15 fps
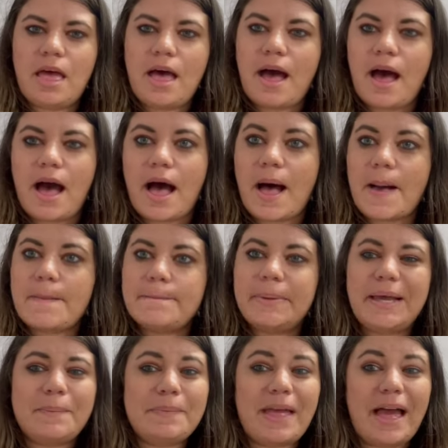But
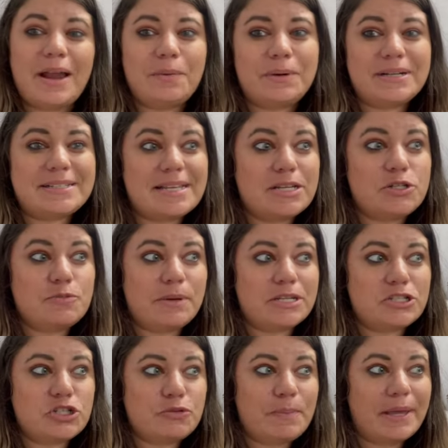yeah, I don't want to say too
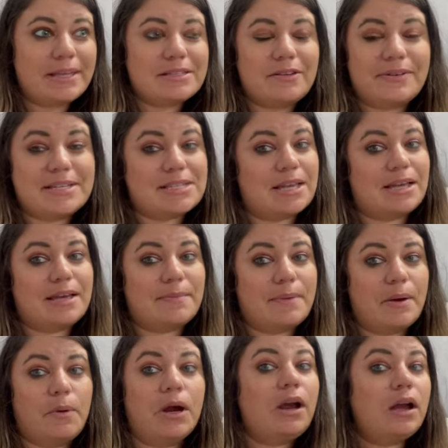much because obviously I am at
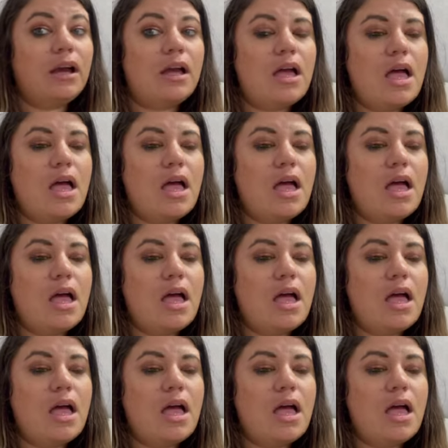work,